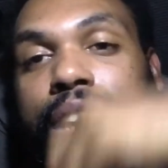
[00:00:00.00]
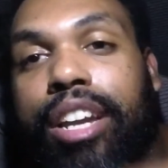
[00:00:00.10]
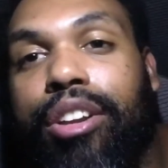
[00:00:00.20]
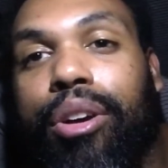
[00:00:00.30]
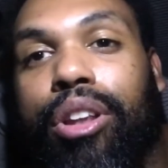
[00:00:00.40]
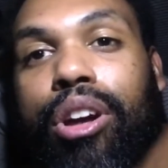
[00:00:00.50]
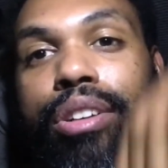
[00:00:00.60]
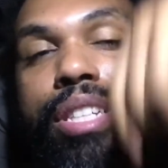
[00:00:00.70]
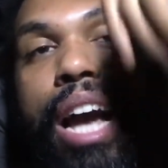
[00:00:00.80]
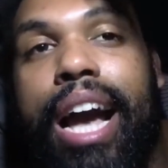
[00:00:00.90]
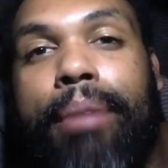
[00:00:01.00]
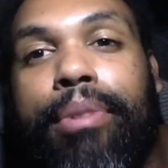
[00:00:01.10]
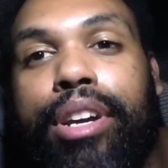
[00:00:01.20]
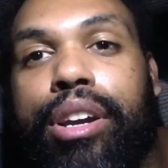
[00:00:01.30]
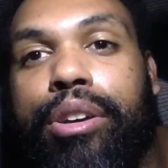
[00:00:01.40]
you know, a long time
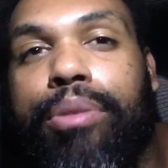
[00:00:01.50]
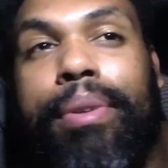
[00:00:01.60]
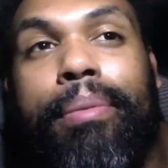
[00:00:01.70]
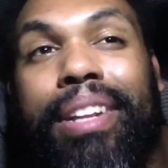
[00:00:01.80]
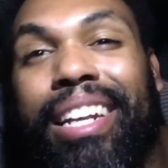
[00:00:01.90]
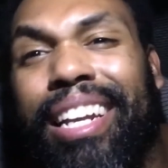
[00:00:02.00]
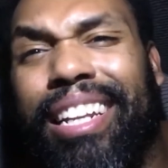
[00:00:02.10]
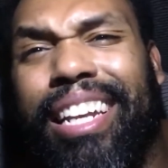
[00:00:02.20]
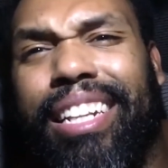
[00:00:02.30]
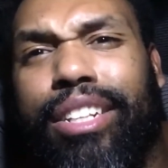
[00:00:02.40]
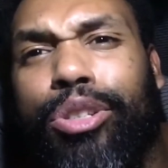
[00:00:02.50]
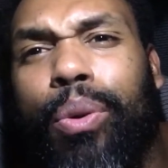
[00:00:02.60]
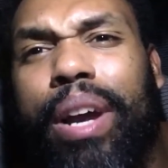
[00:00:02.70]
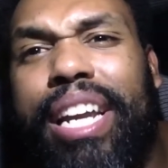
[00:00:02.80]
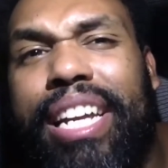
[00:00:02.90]
ago, like, like in the
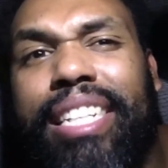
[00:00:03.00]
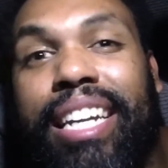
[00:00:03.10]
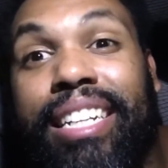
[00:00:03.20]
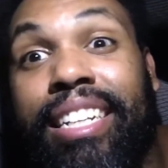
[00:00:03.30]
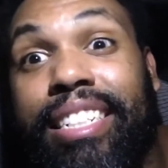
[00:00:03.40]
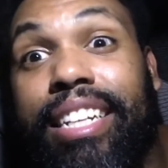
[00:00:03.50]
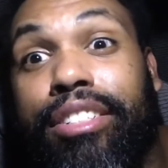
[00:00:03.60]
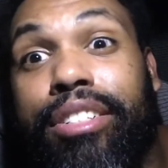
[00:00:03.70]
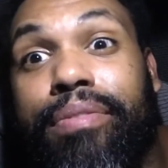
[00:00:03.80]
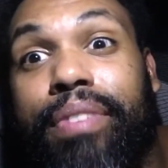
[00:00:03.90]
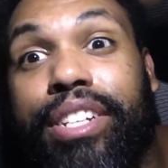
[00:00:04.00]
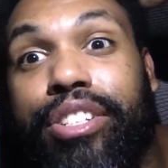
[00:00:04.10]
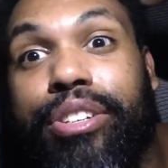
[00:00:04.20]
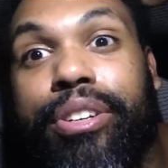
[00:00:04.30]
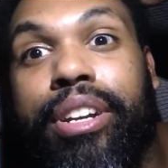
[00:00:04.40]
20s, like The Intelligent
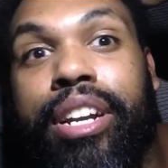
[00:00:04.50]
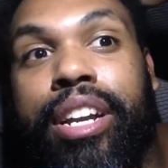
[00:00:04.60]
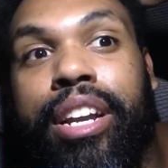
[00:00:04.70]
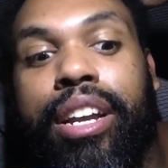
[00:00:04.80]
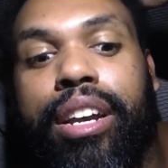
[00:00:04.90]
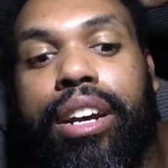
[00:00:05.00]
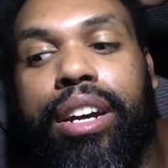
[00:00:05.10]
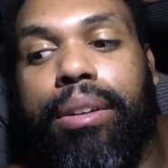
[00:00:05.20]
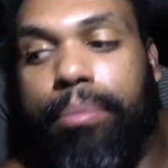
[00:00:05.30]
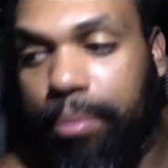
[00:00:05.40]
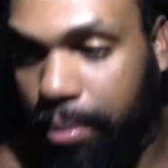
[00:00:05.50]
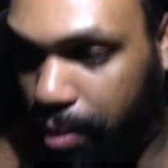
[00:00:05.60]
Investor. Um,